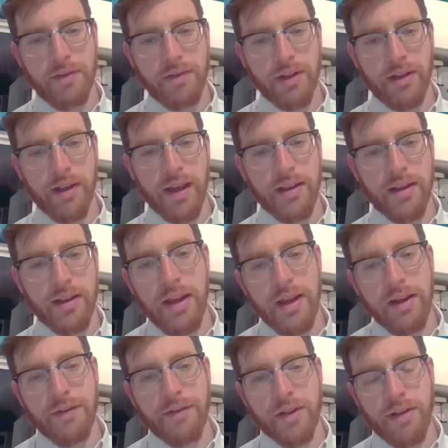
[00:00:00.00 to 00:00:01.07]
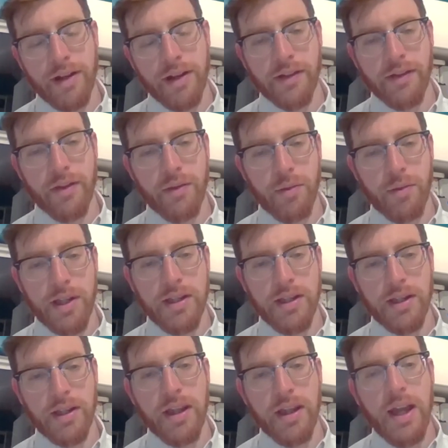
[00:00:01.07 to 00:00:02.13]
every day for the rest of the
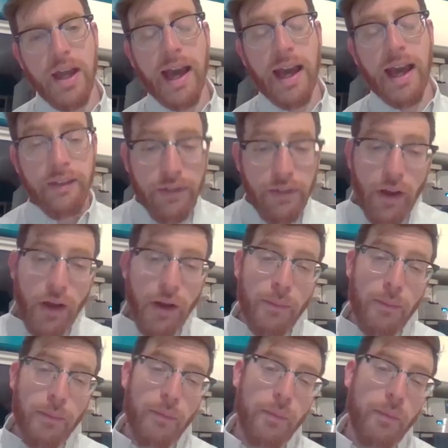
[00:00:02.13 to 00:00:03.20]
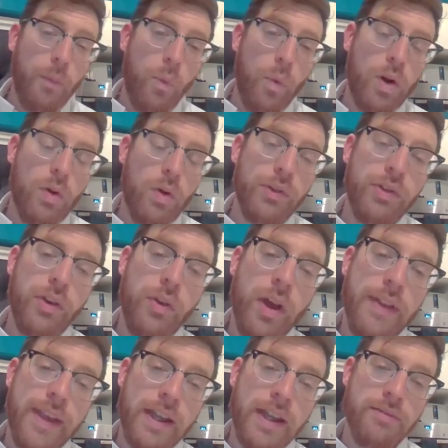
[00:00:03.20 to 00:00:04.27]
week, and we're
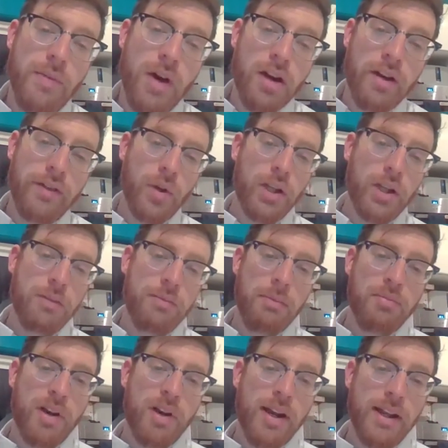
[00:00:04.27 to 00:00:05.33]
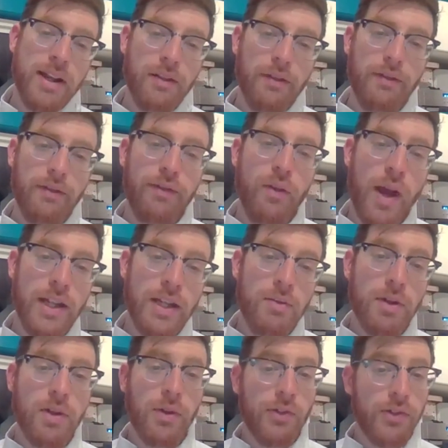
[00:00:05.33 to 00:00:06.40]
also, at the end of Mariv, we're going to be praying for
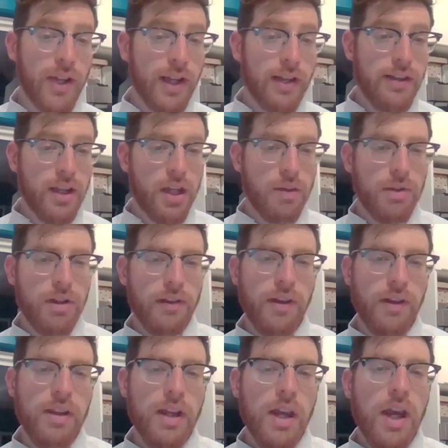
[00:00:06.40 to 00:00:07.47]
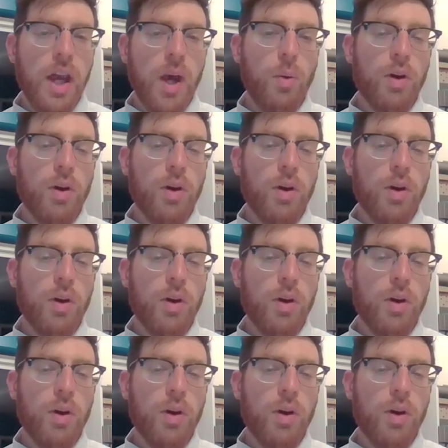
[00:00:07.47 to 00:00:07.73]
anyone who's sick in the community.